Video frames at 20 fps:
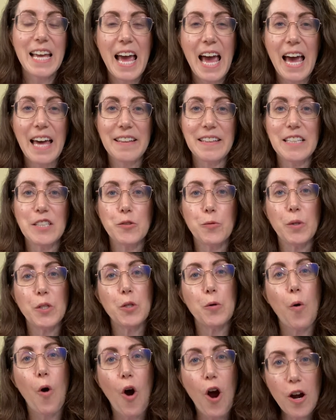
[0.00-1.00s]
at least when you
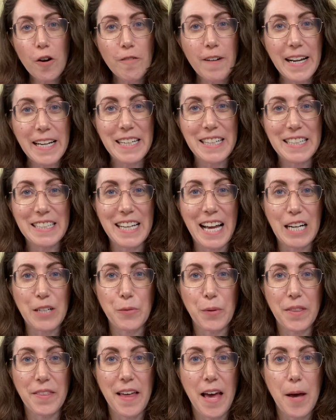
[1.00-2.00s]
are ready to connect
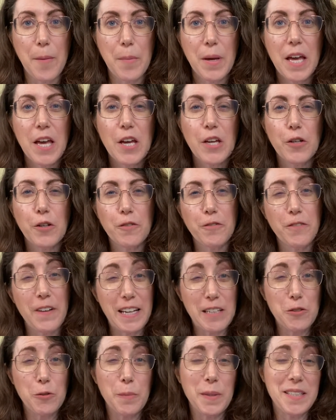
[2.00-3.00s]
with them, your
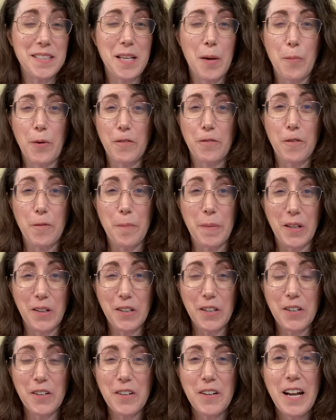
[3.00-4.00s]
face will be somewhat familiar,